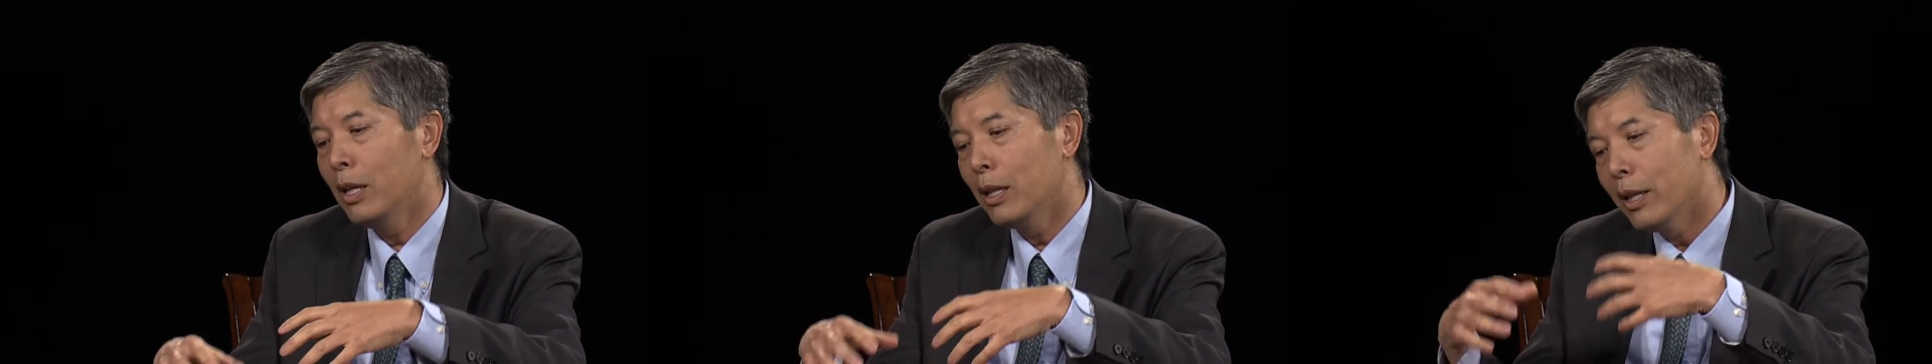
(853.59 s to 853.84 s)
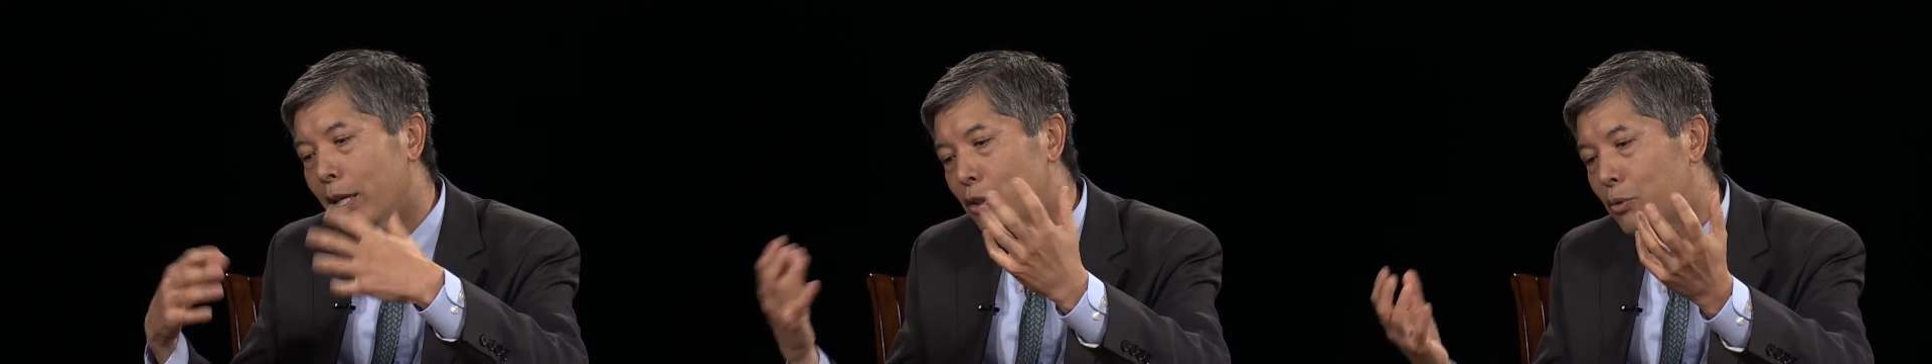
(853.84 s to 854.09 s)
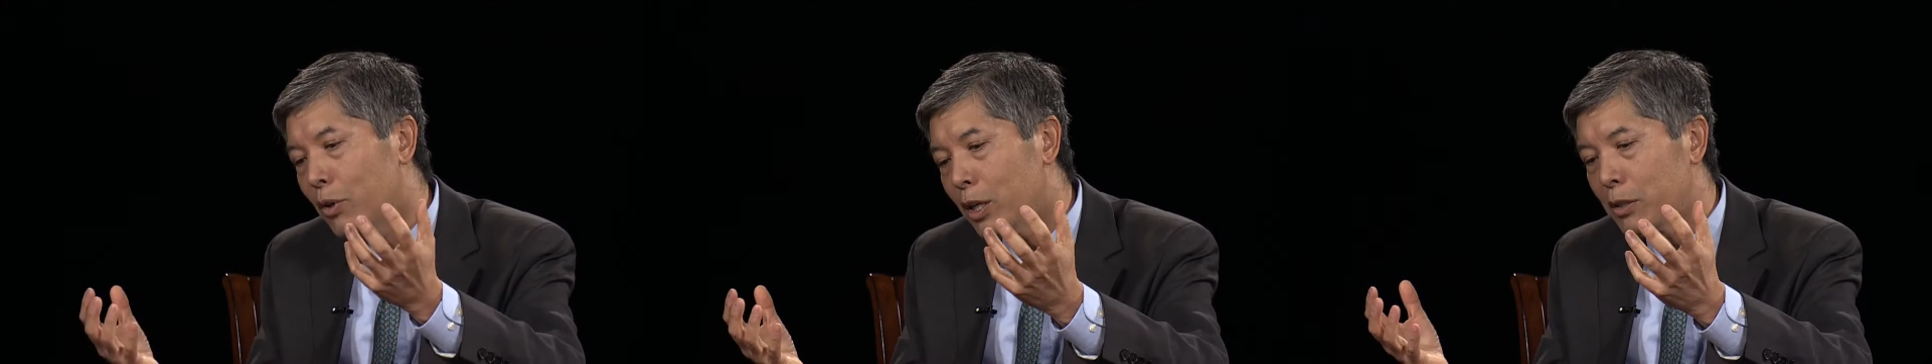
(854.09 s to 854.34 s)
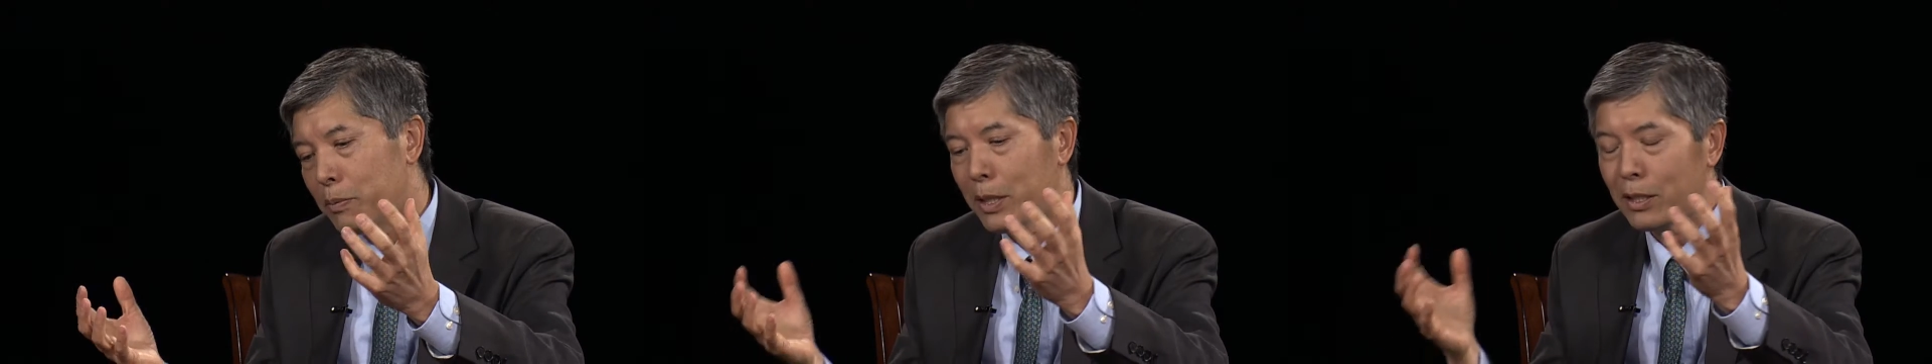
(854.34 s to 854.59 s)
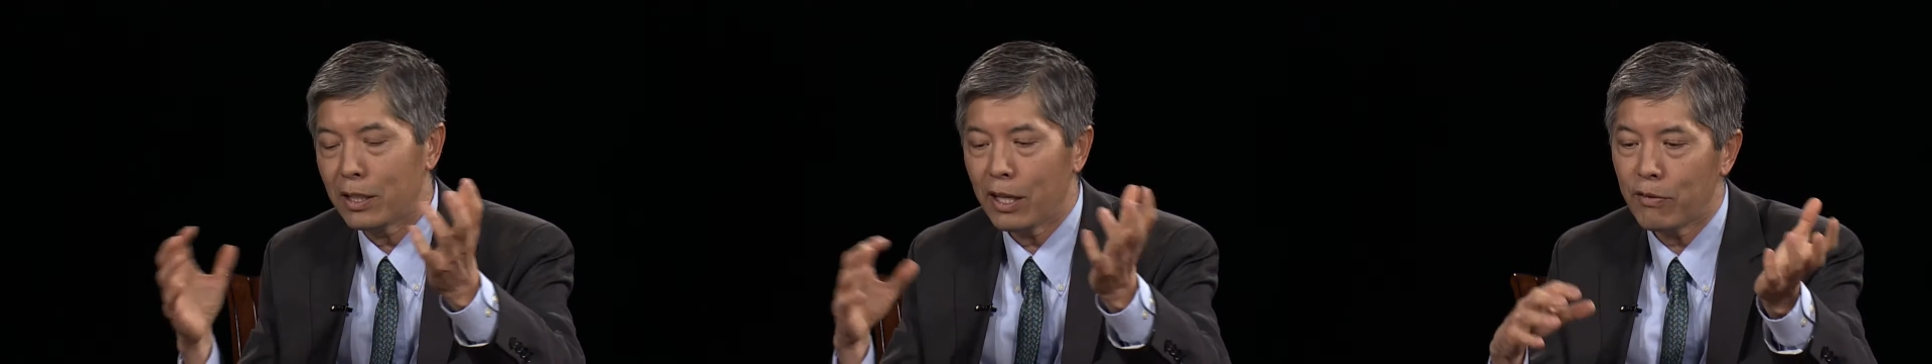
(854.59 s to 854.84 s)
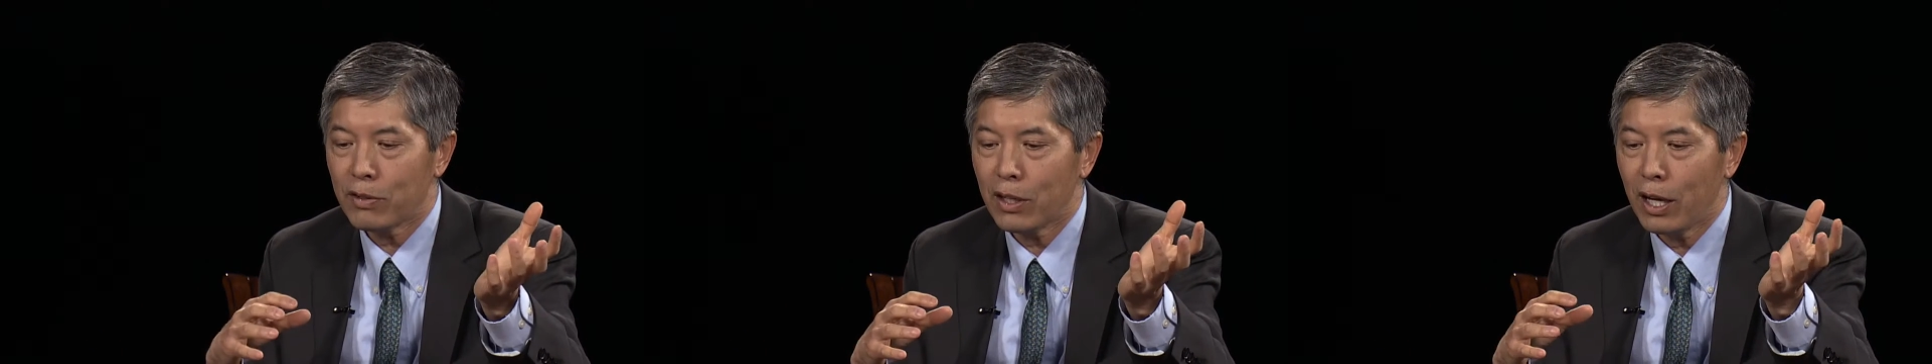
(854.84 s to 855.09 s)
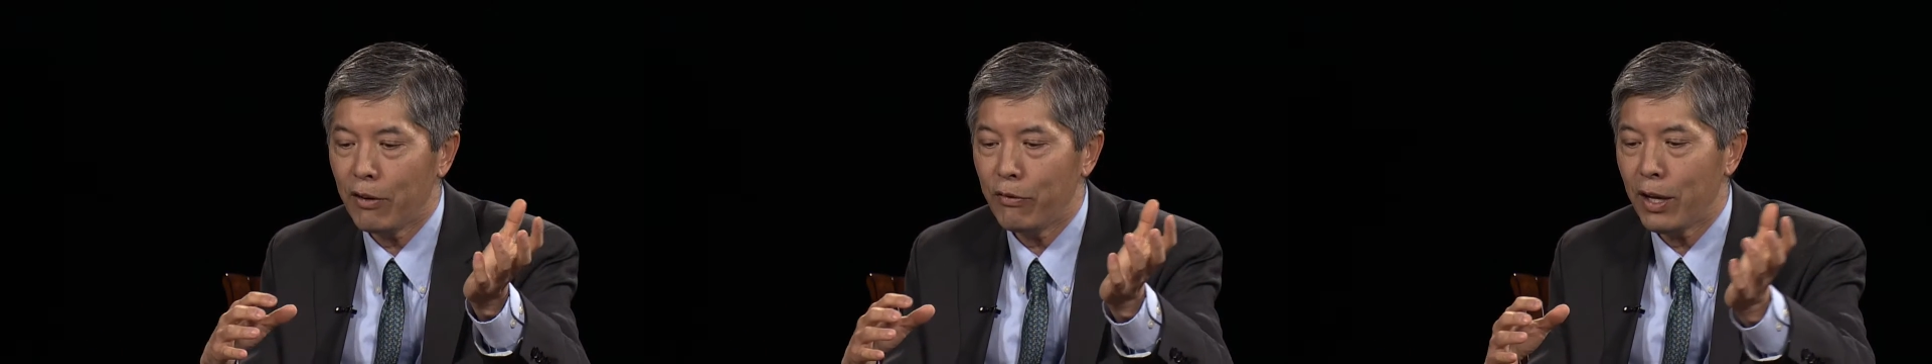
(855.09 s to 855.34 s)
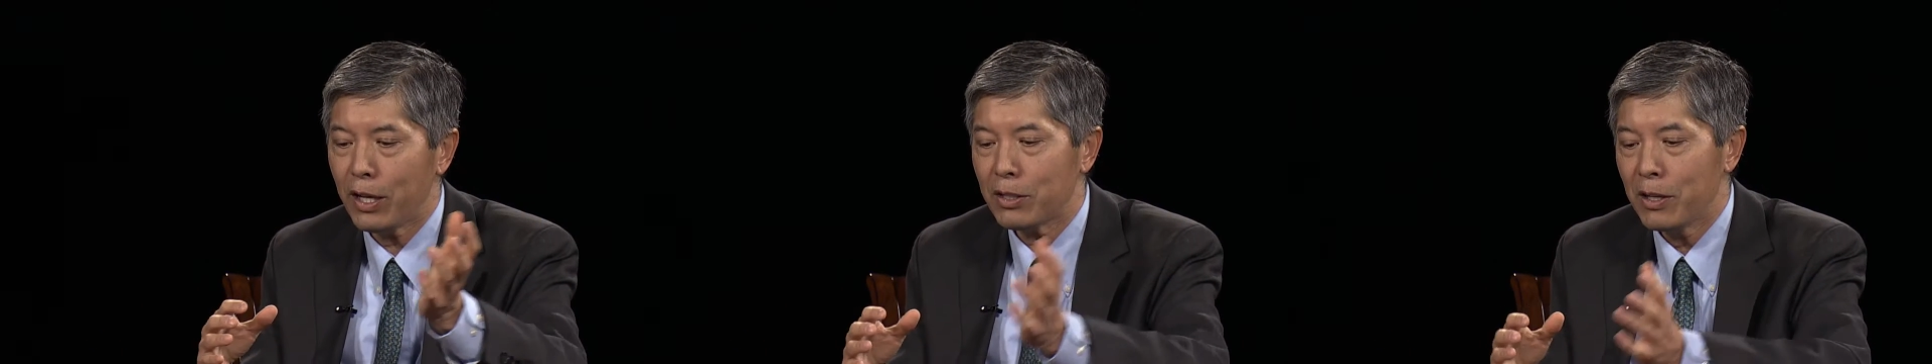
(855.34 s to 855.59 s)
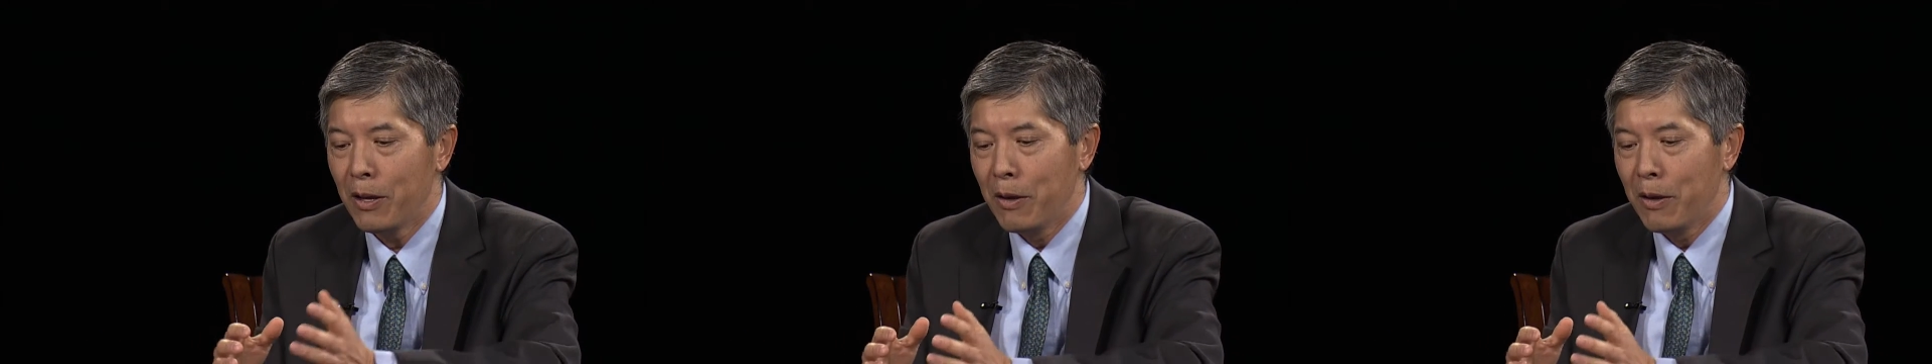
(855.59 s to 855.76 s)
less drugs because they have side effects,